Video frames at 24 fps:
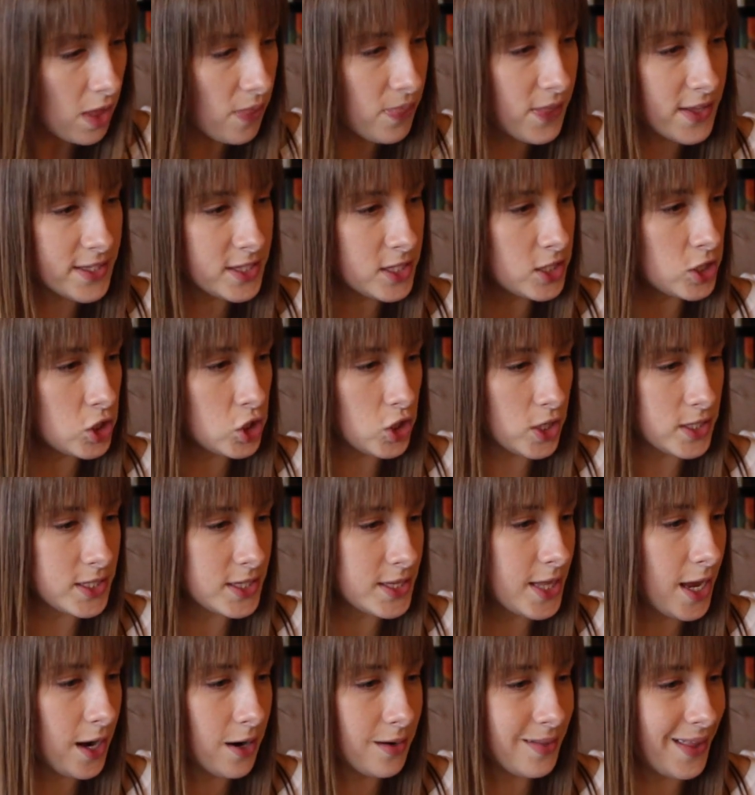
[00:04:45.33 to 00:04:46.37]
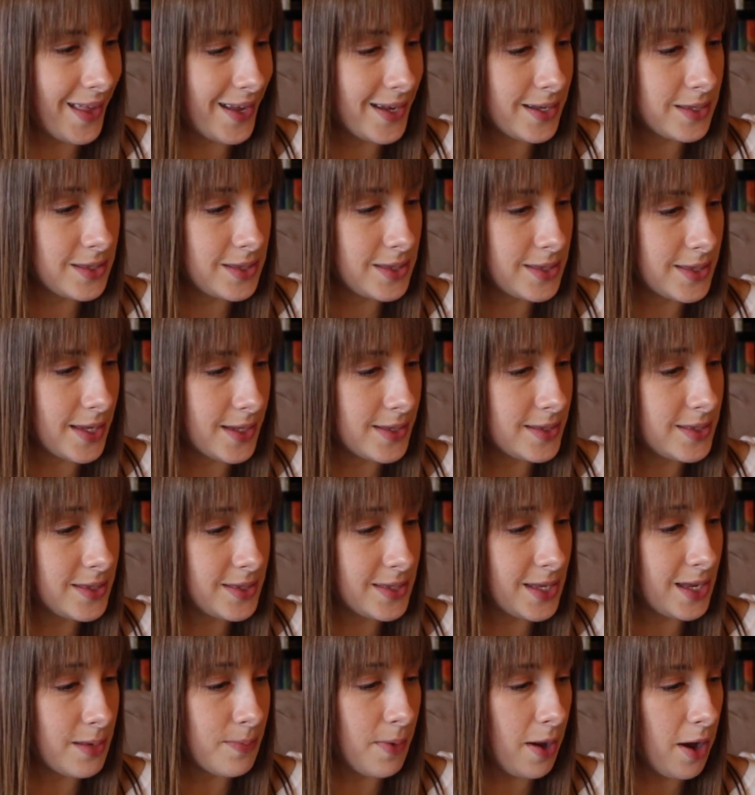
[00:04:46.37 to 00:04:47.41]
This is just their like
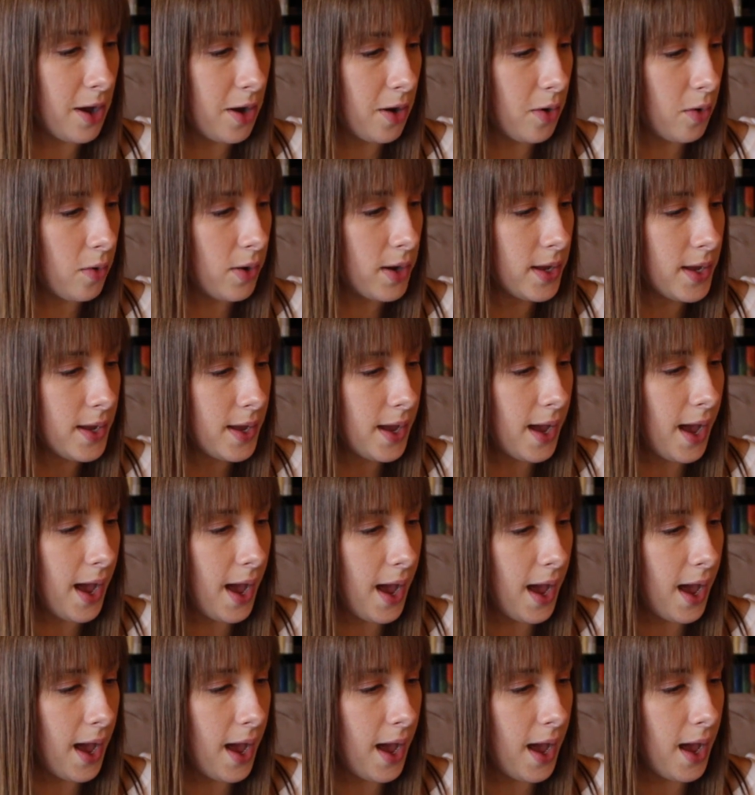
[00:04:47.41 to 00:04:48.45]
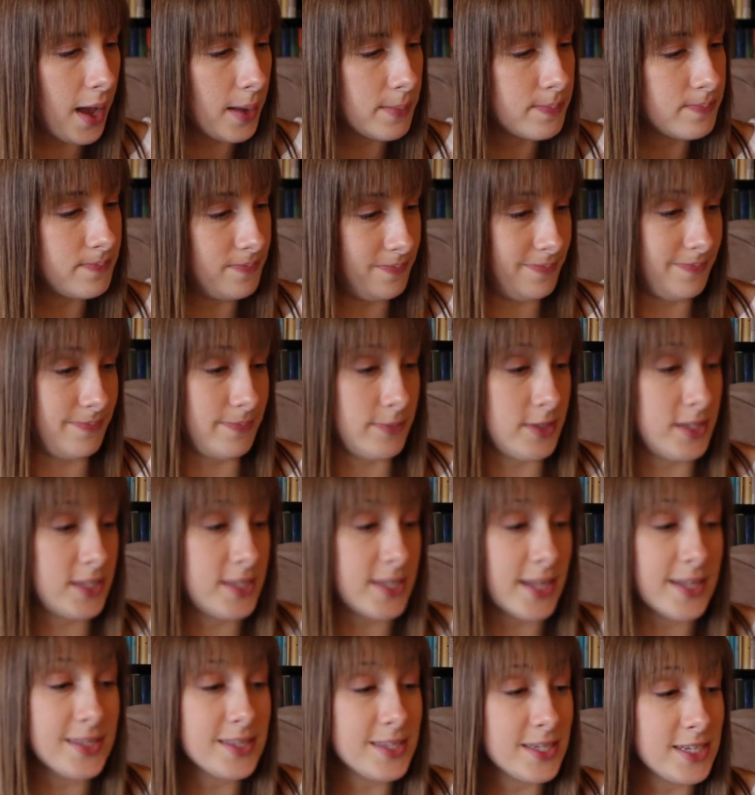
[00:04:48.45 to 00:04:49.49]
Sensebo
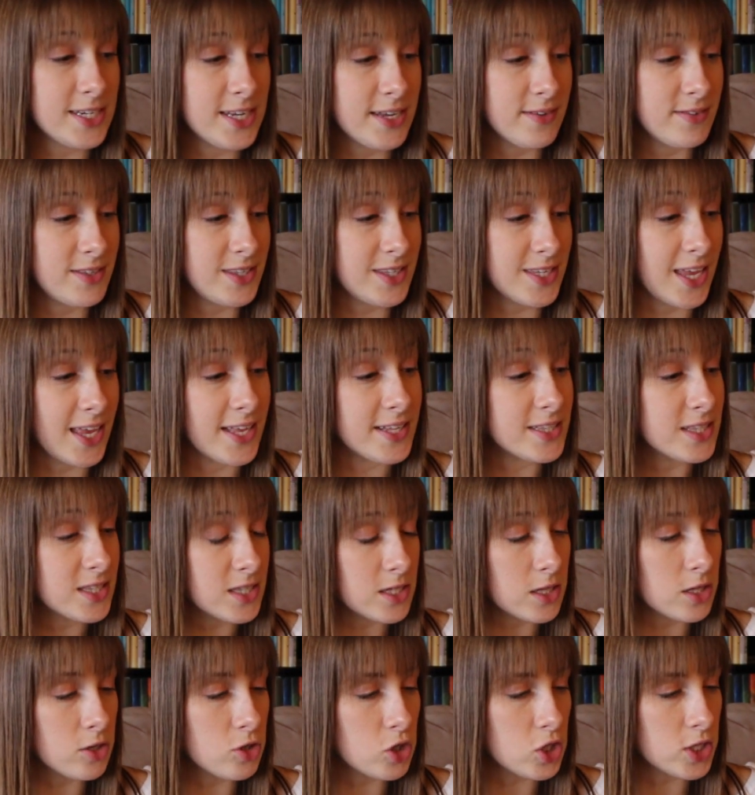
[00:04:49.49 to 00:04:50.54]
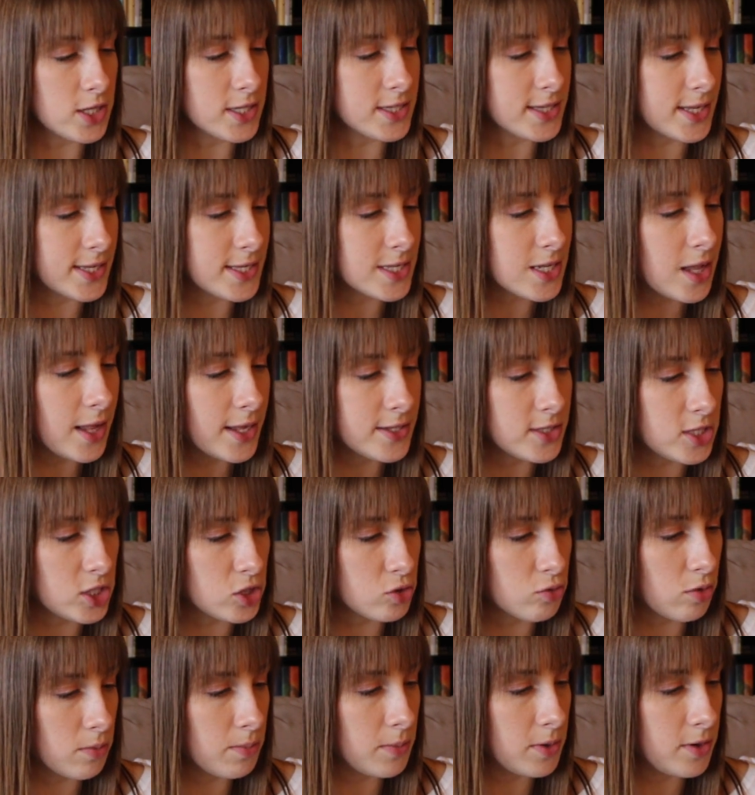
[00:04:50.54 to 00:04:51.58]
sensitive skin solution. It says
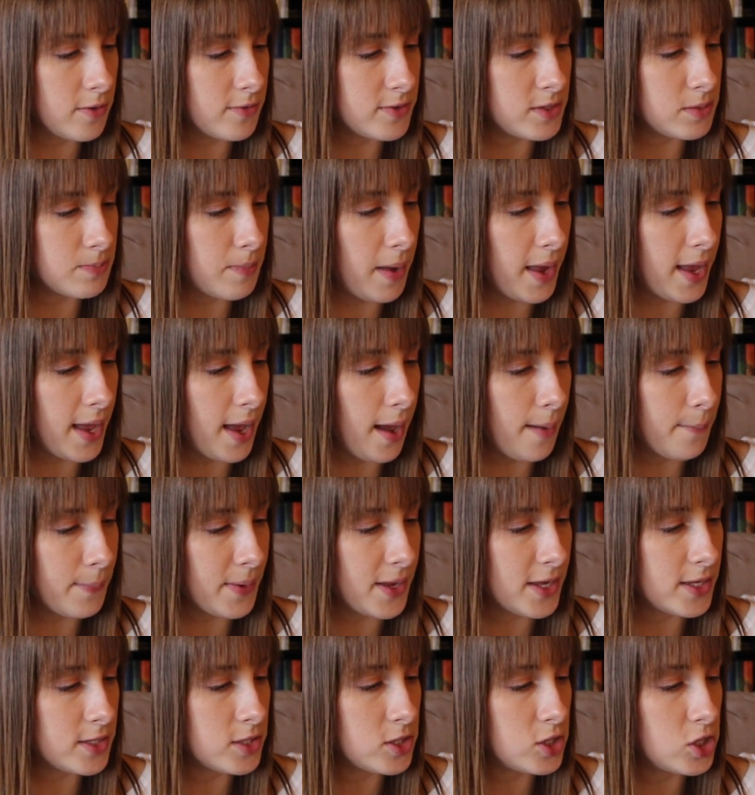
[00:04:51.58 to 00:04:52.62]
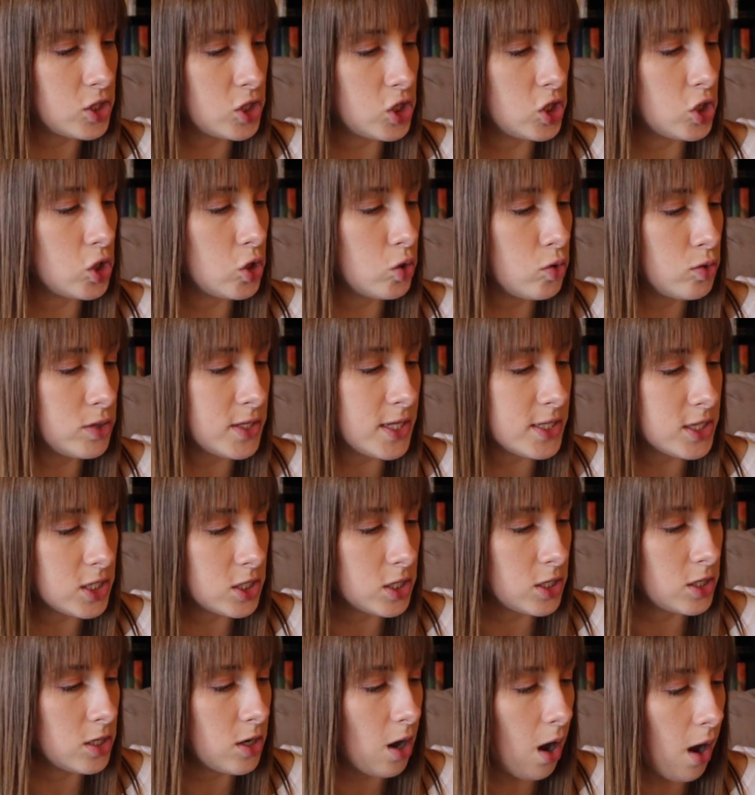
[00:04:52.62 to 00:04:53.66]
cleanses, removes makeup, and soothes.
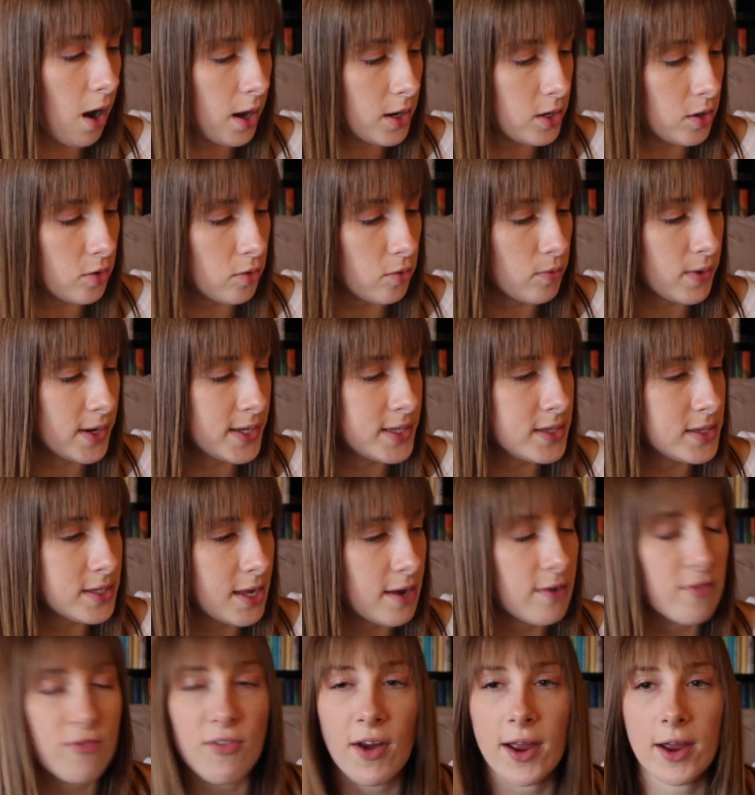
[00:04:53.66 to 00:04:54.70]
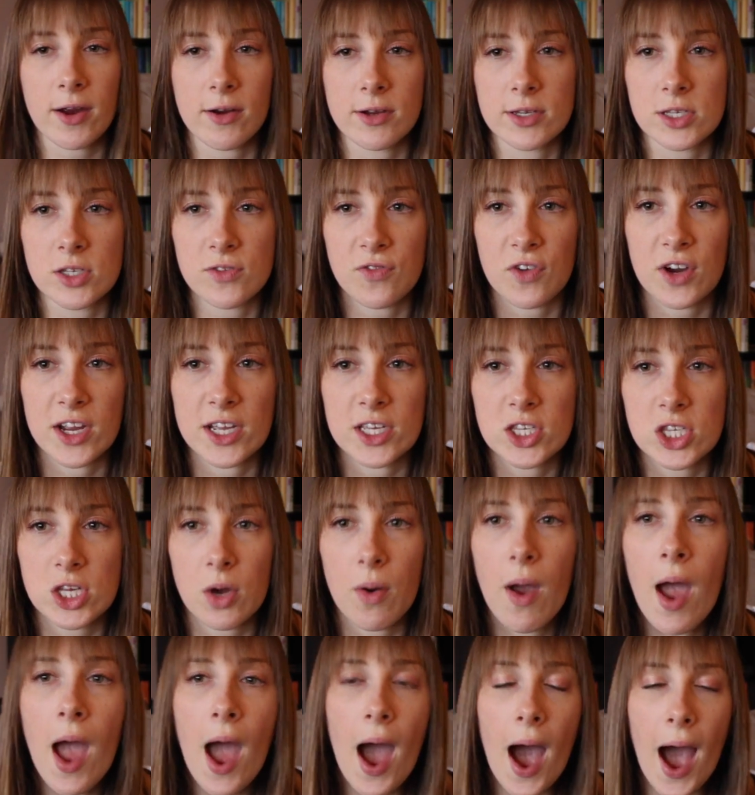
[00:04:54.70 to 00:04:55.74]
It's non-rinse and fragrance free.
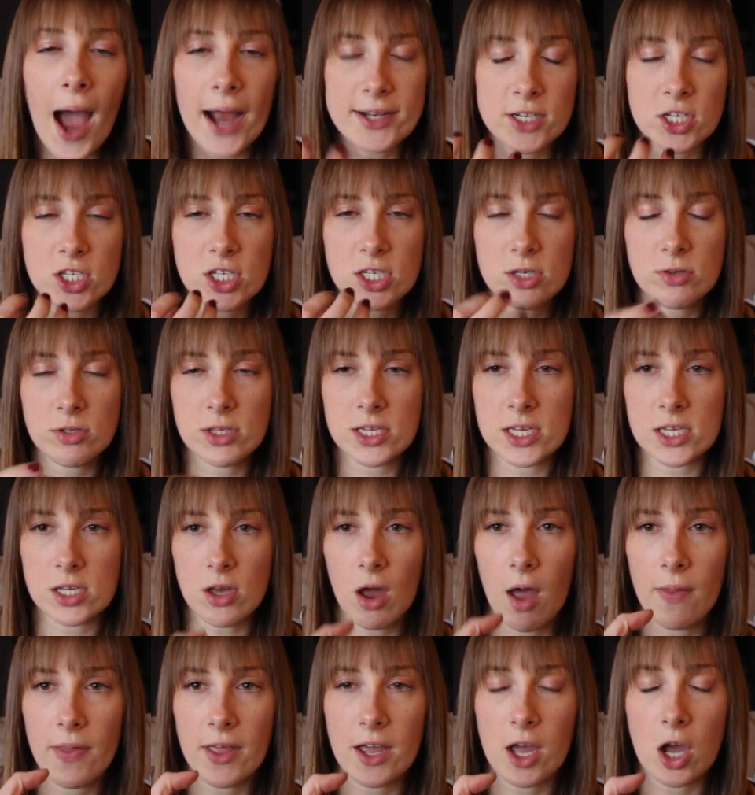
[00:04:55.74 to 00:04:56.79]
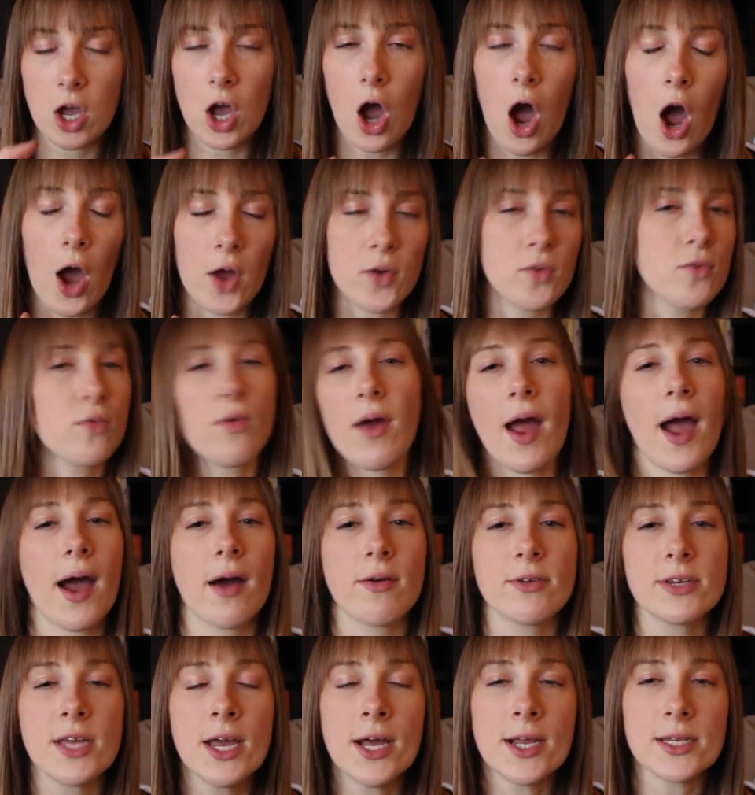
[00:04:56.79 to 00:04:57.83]
So I just use this on like a cotton
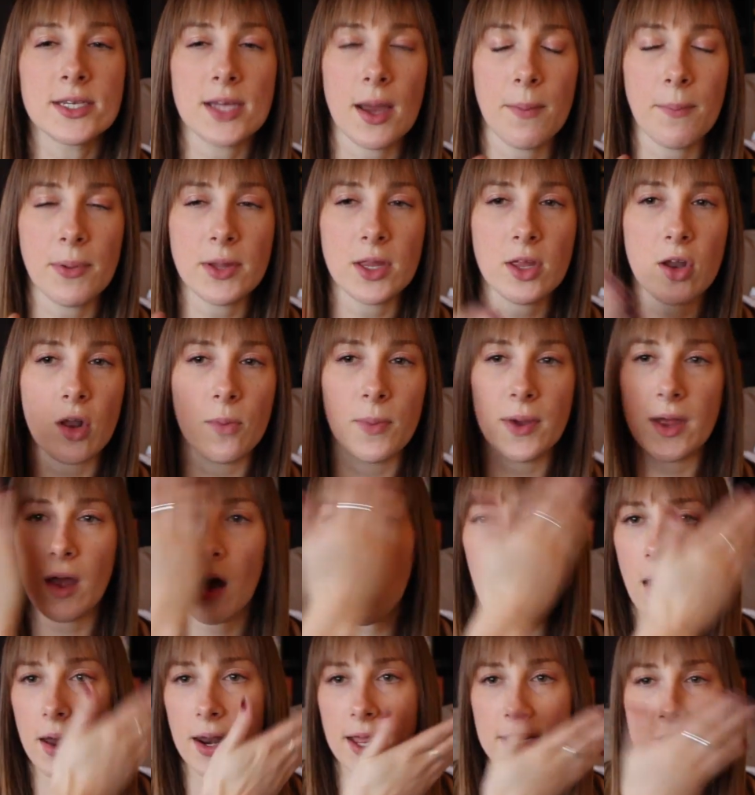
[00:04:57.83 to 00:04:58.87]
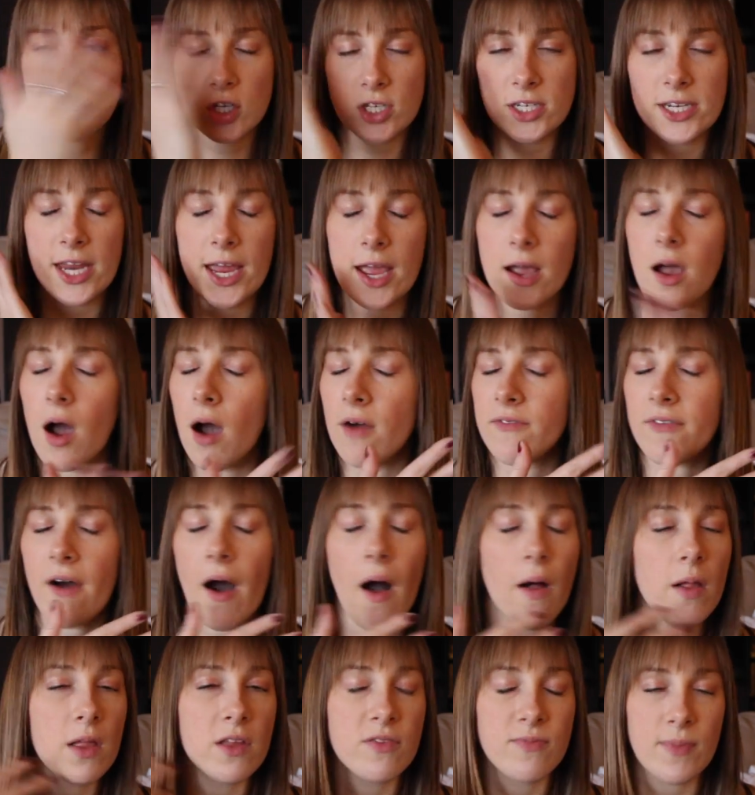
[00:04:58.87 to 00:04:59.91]
round, dump a little bit on, and just take off
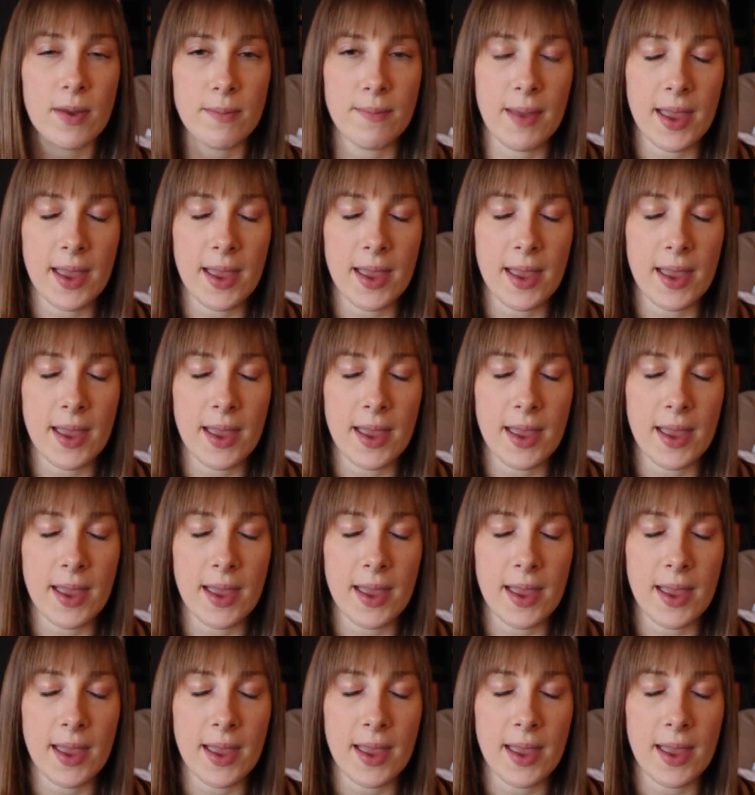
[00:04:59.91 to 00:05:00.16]
all of my